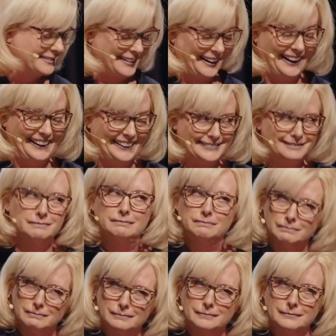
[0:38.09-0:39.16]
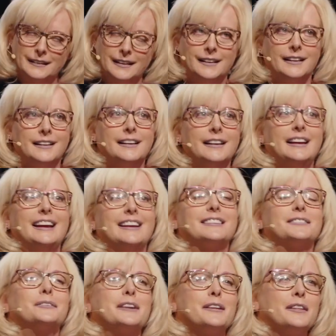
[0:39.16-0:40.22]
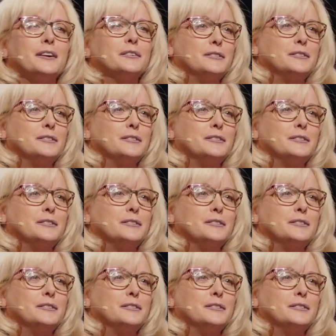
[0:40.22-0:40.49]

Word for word: right? It's one of those